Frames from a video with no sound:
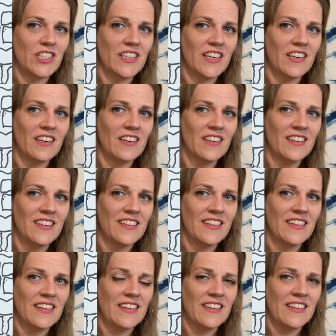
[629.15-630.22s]
there.
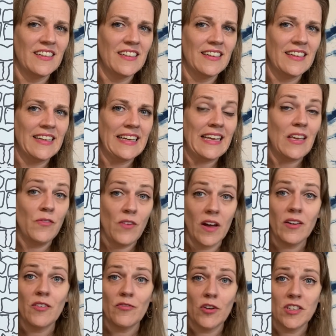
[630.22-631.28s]
He found
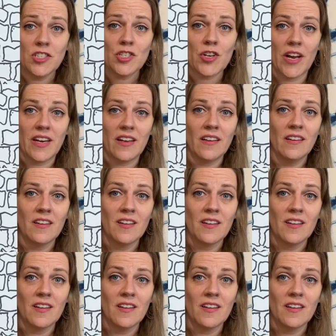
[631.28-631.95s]
it frustrating.